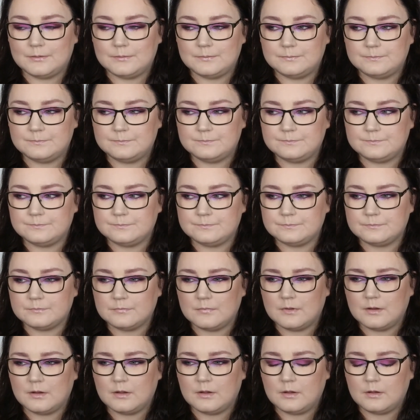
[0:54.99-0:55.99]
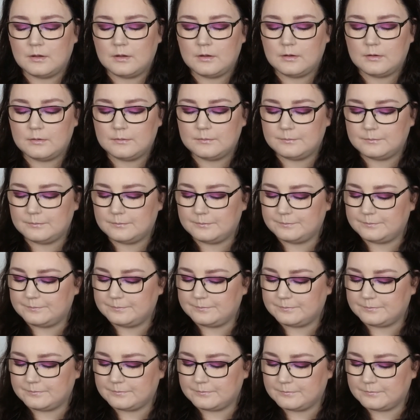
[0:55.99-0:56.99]

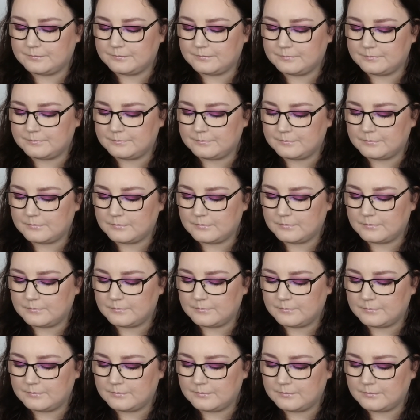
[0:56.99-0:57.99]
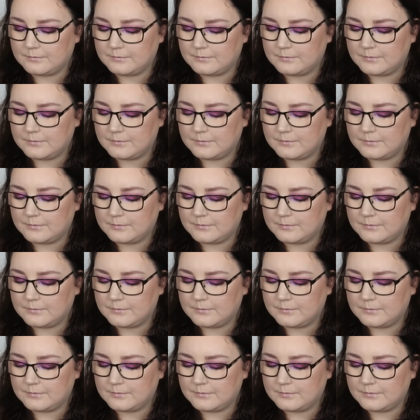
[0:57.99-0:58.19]
No one is speaking in this clip.